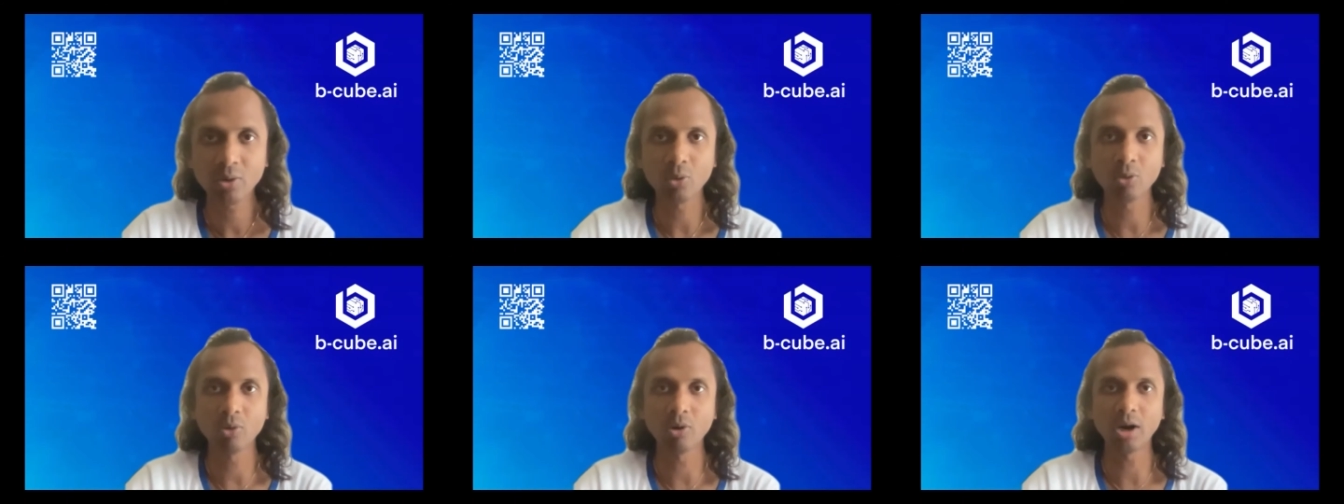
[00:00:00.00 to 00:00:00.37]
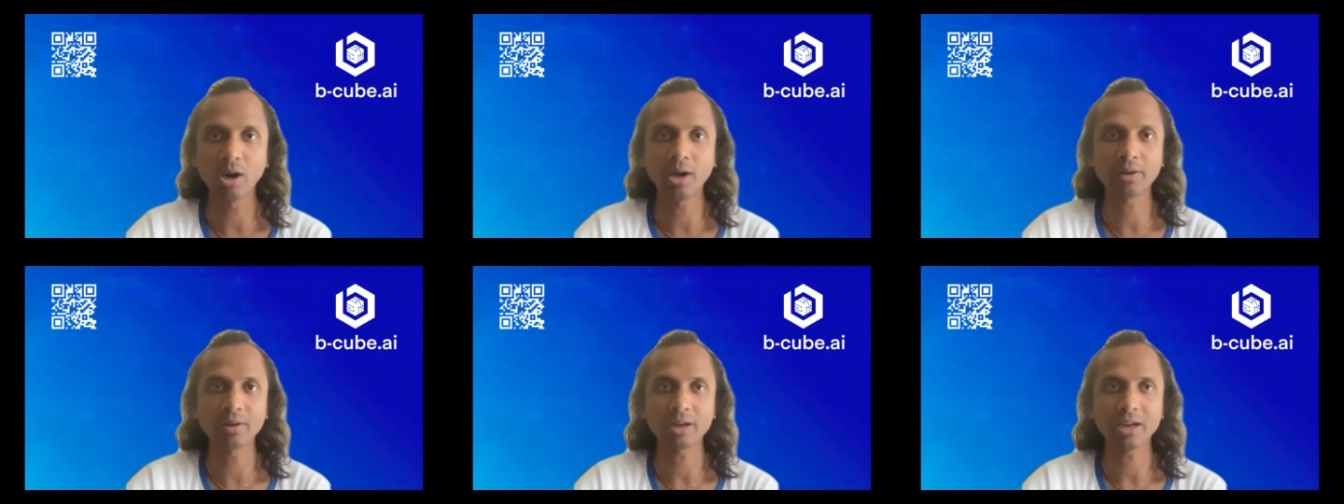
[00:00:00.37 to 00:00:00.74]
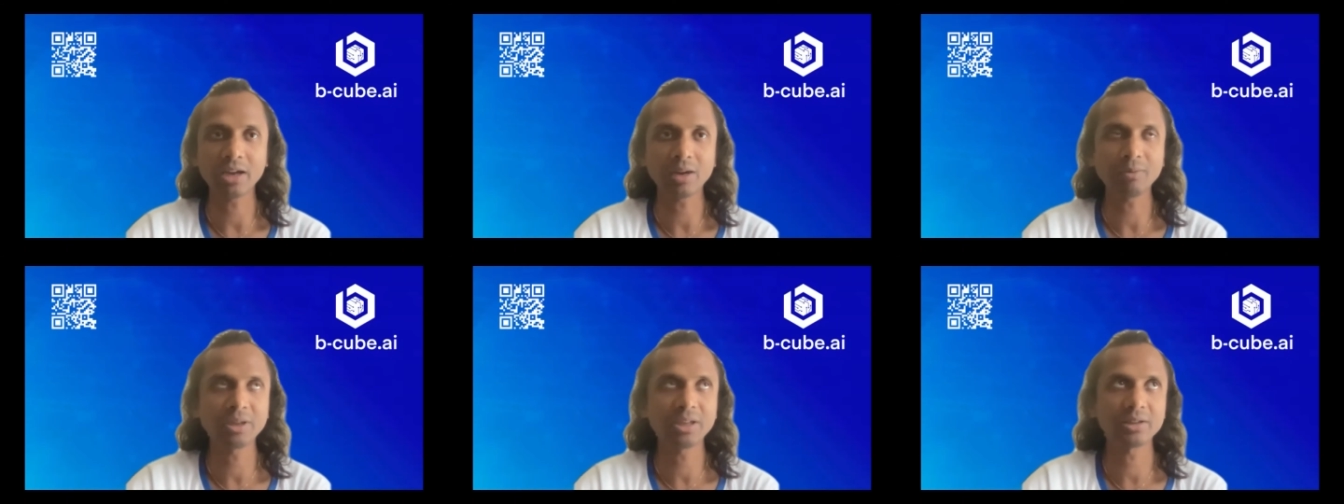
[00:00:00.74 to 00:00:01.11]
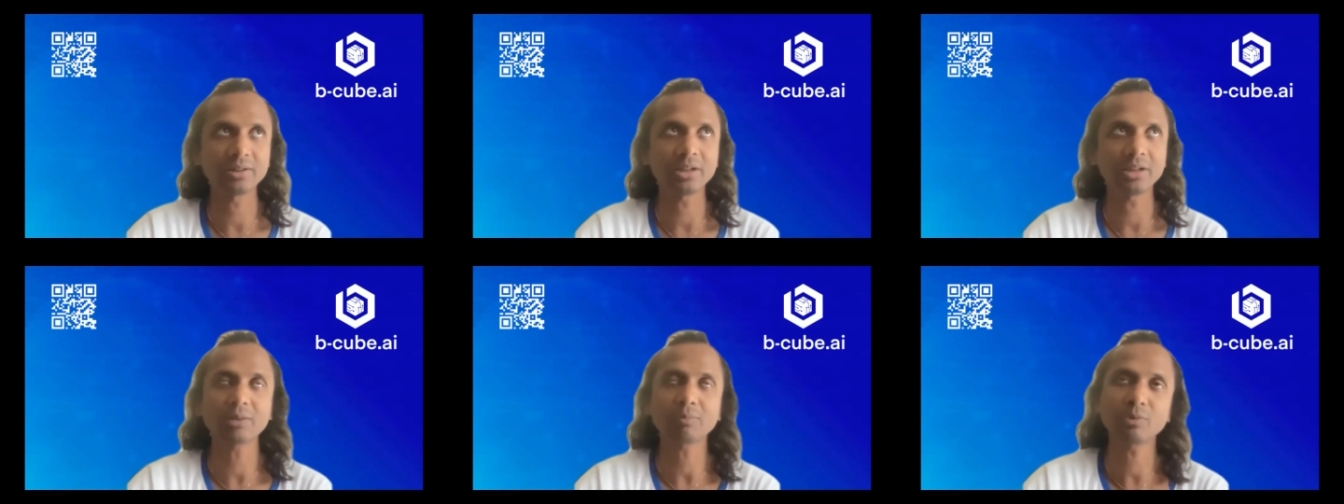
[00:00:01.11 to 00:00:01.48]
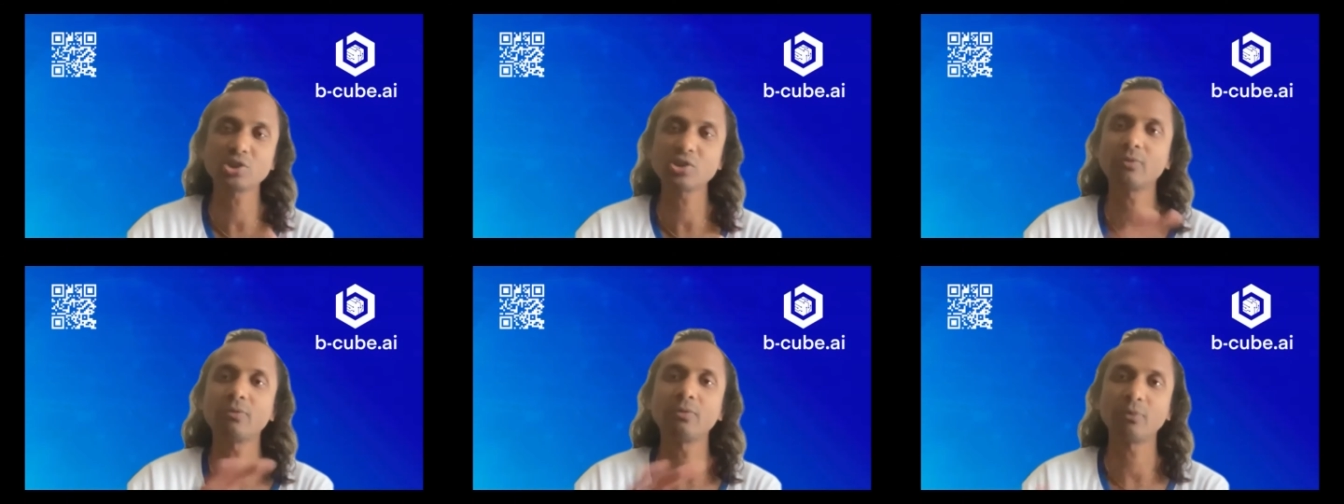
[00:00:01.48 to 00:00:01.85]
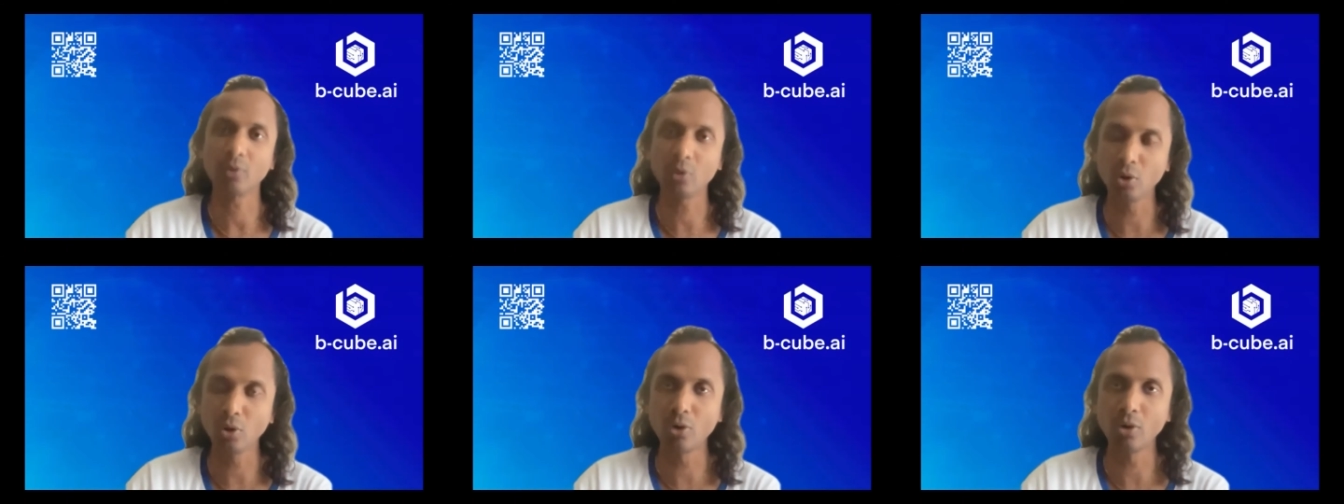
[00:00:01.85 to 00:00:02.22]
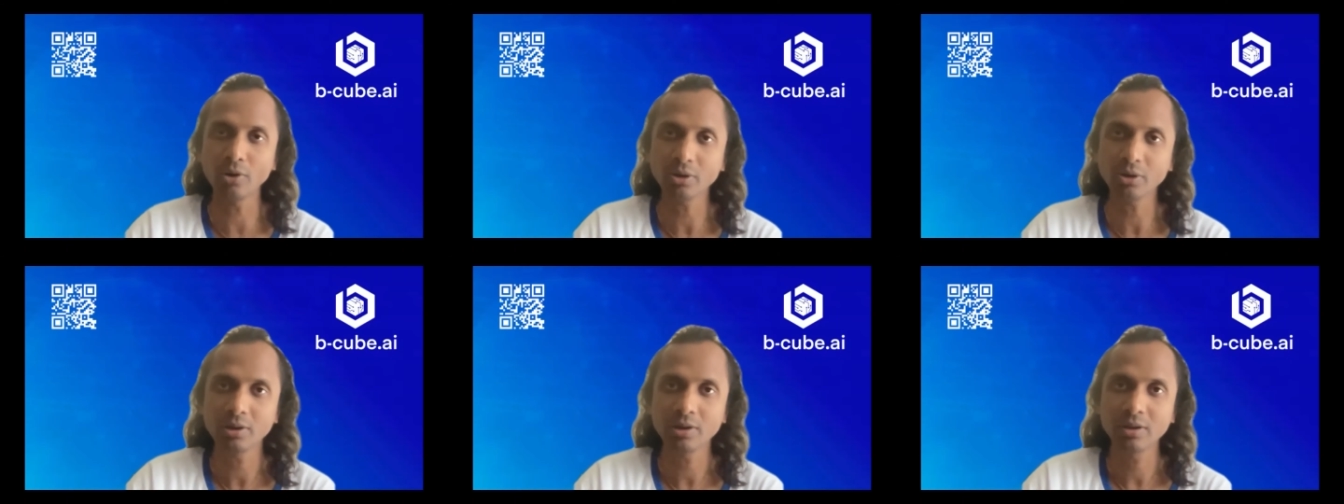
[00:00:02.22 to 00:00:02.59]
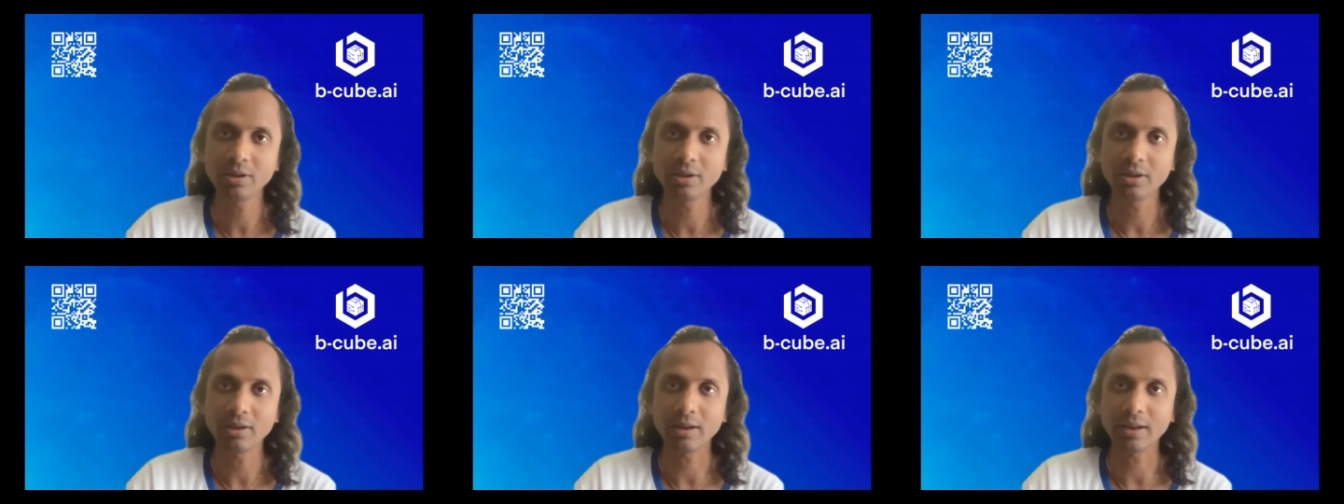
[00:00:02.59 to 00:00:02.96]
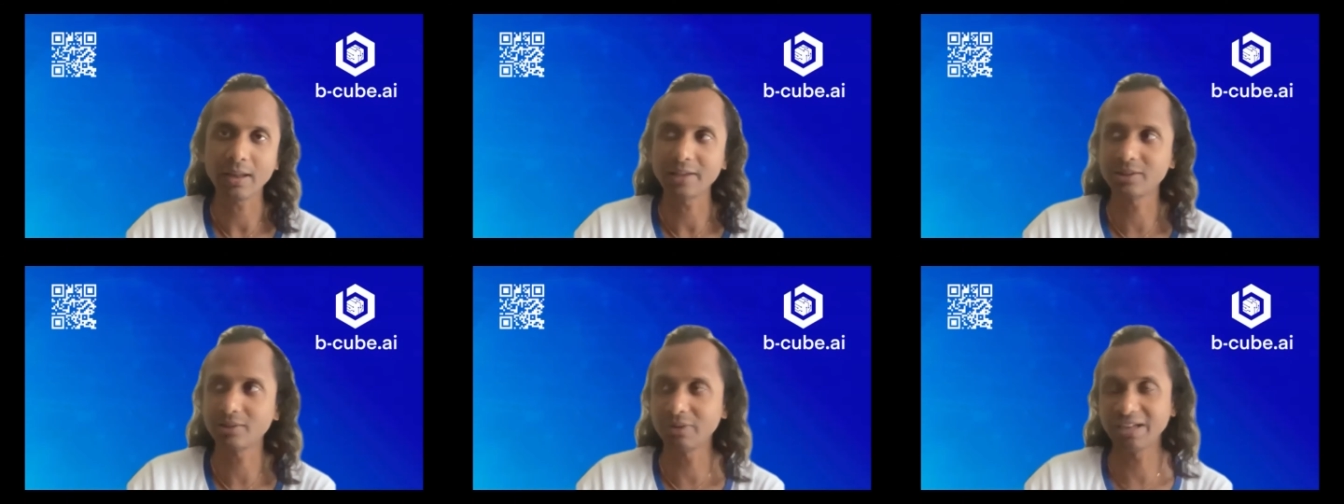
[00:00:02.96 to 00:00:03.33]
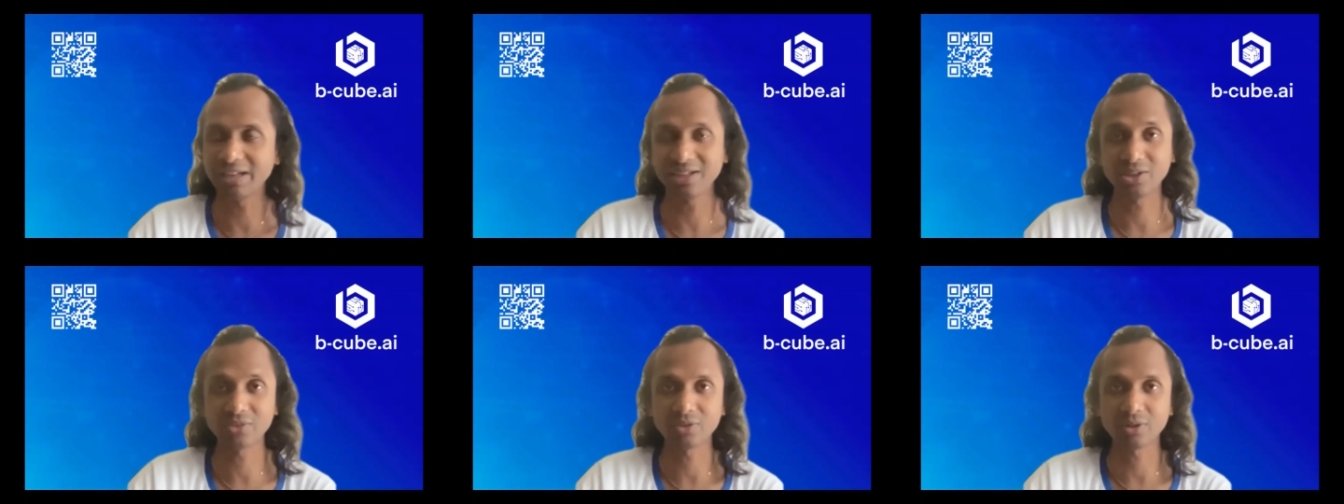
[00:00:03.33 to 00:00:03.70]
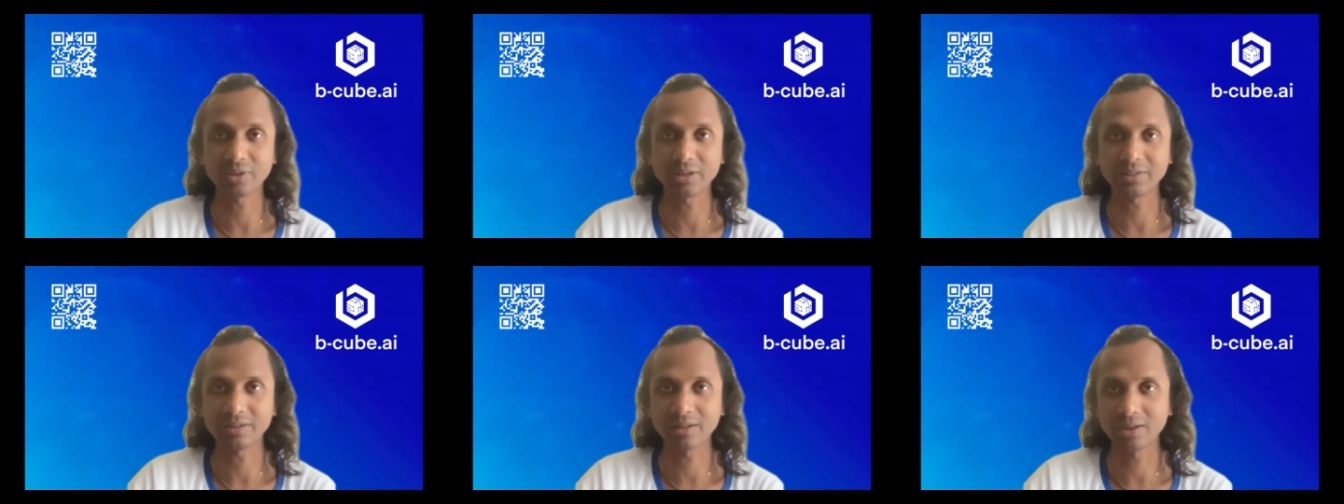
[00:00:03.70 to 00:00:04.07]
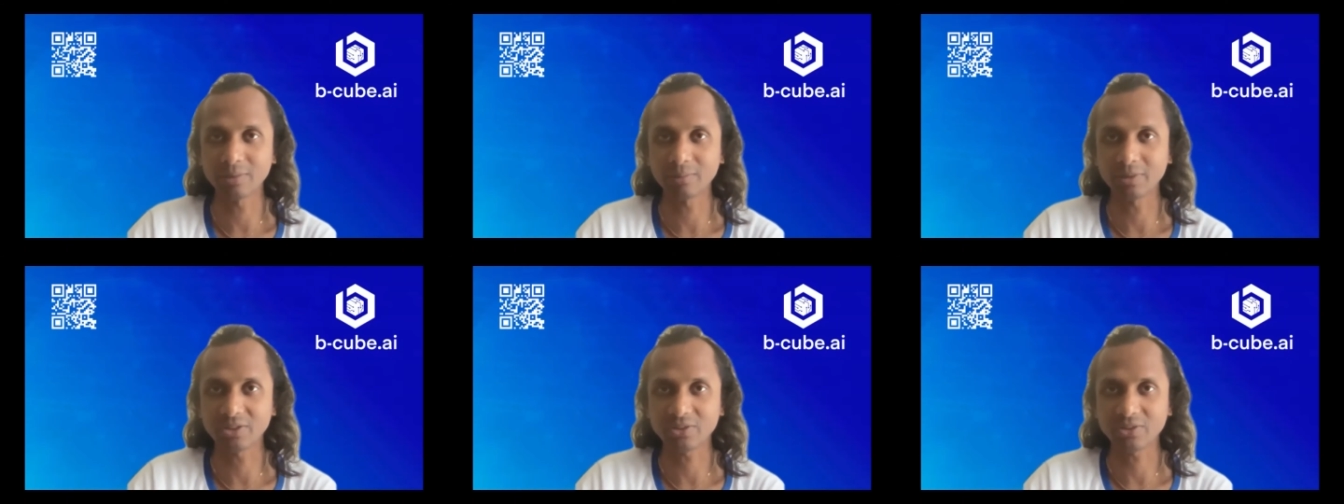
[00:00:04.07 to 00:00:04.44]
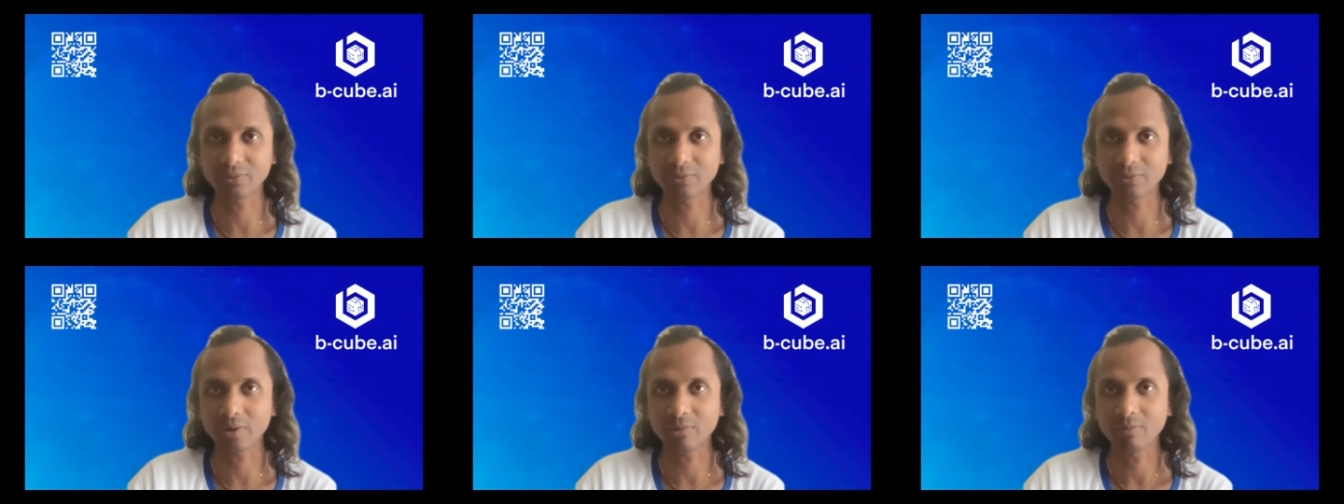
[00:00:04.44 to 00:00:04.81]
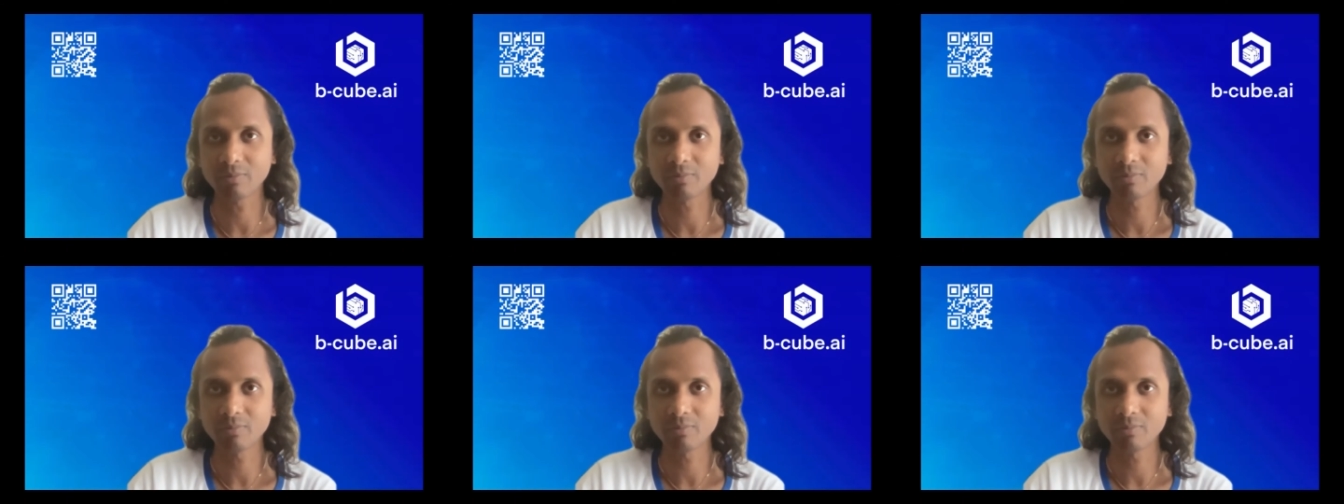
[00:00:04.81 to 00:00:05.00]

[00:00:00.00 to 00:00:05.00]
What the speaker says: who are having that much of load like the way it is on Ethereum as of now.